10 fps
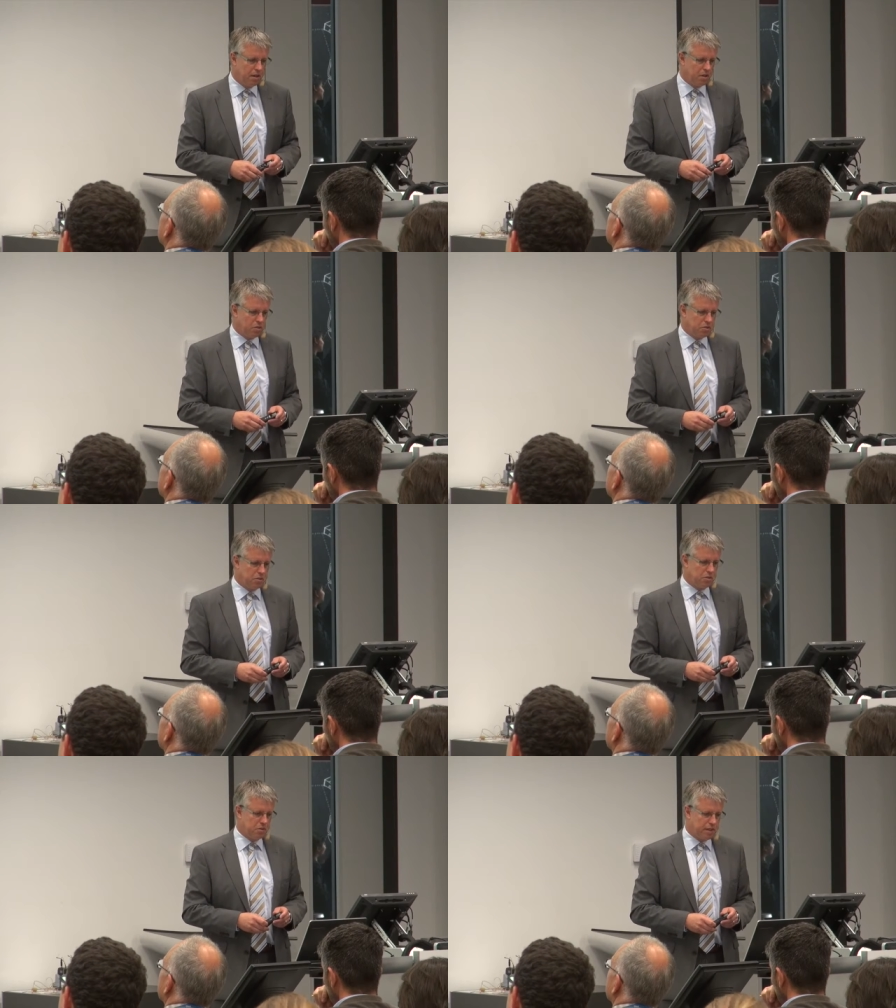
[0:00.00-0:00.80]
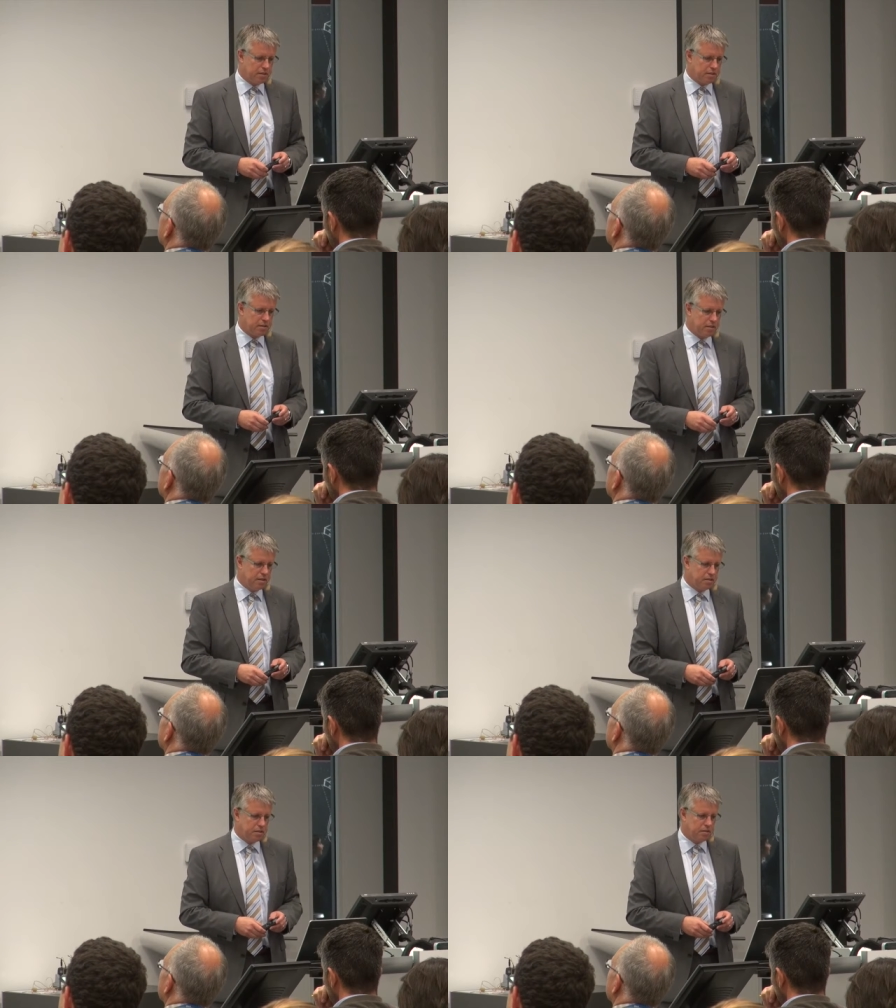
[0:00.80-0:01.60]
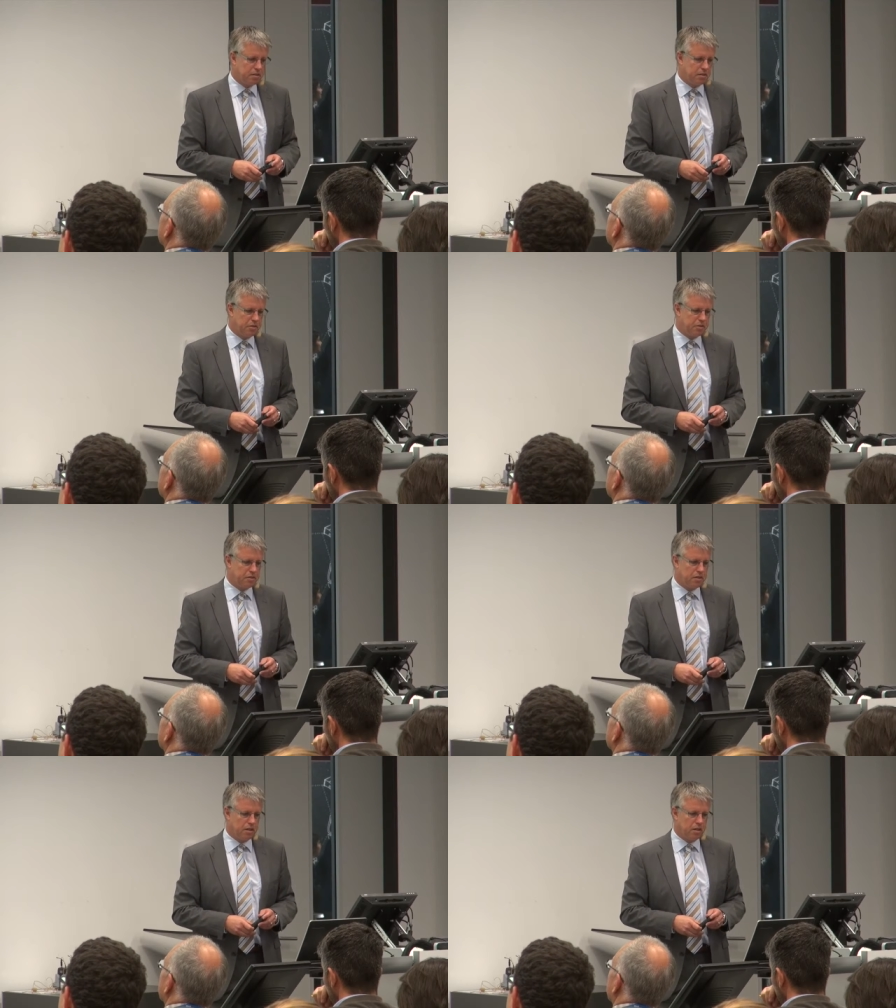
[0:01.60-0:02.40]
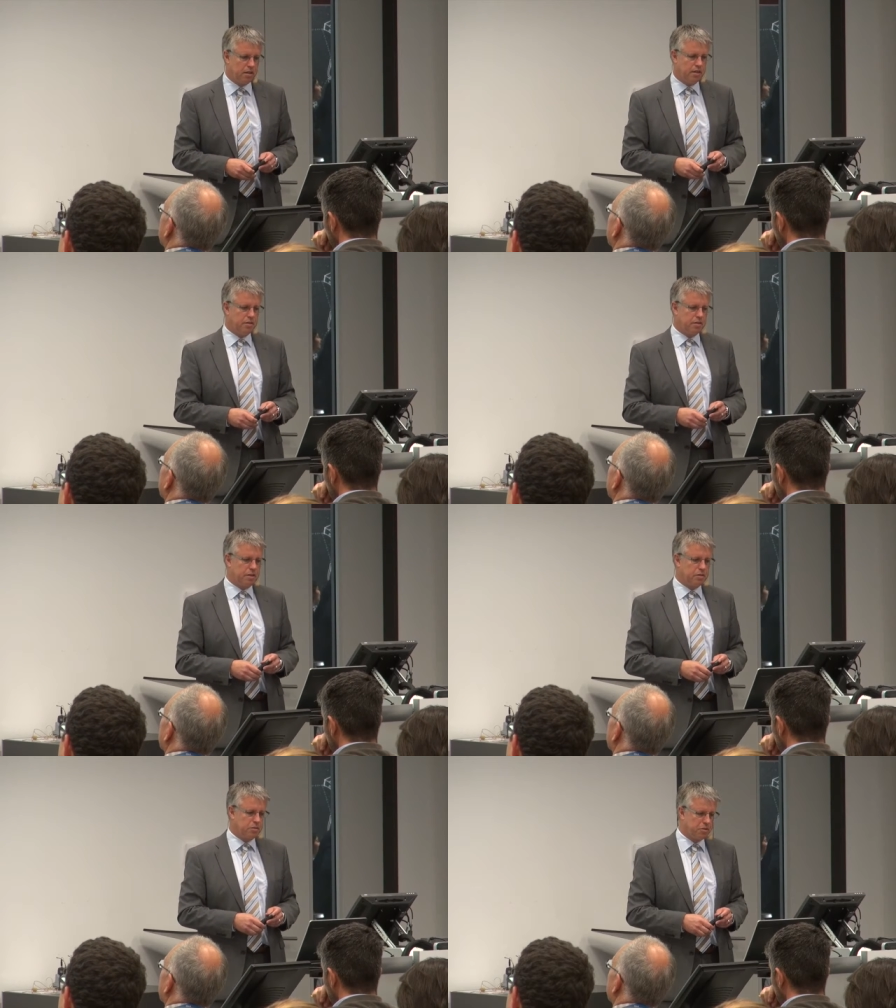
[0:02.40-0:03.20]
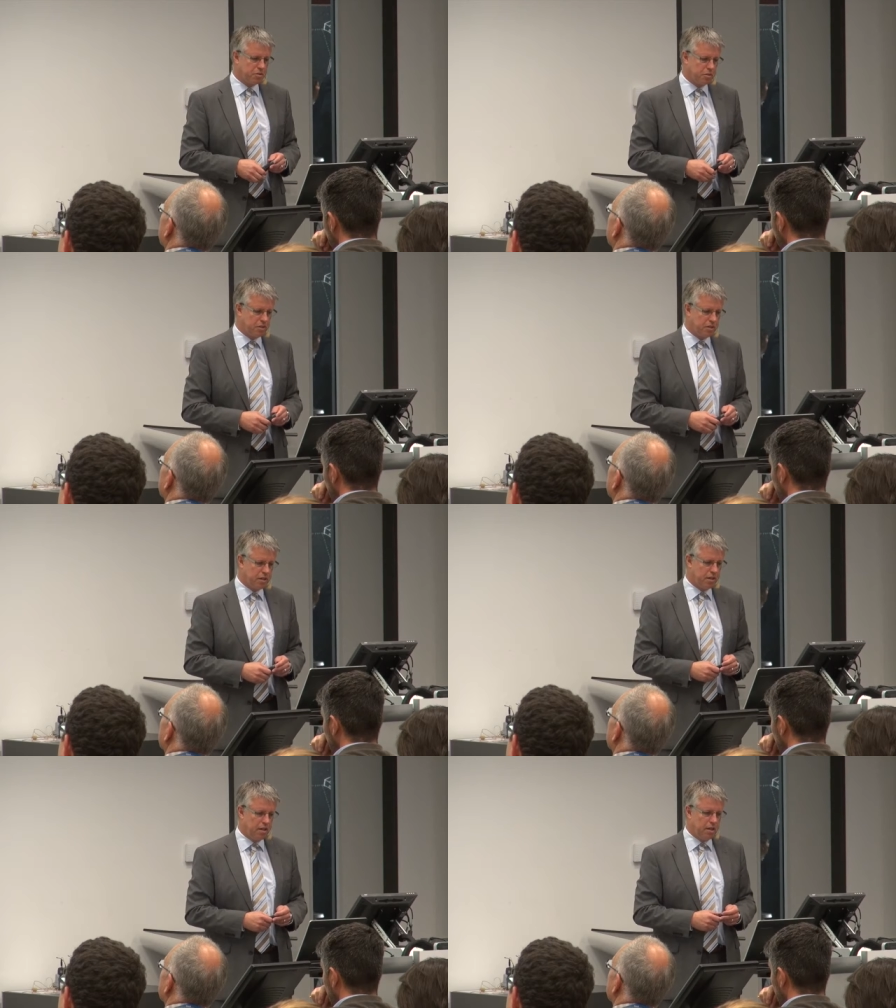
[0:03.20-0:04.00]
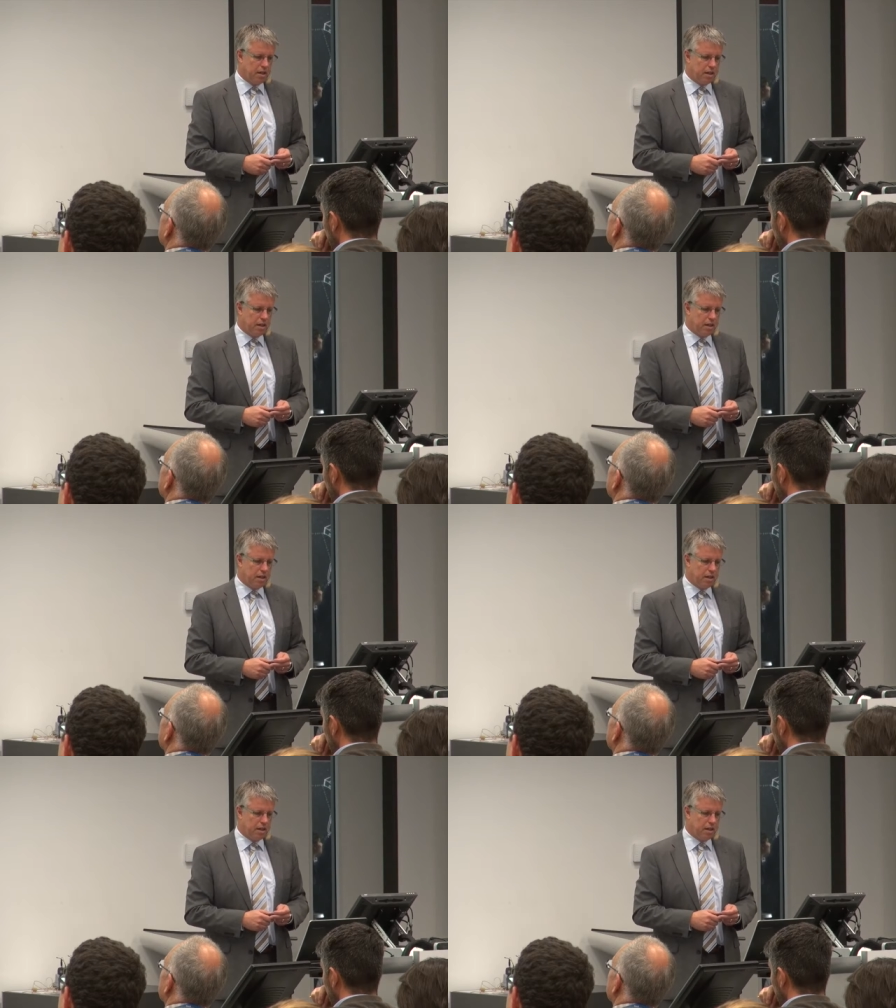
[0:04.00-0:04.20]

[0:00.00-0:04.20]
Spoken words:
Also in the United States is the Industrial Internet Consortia.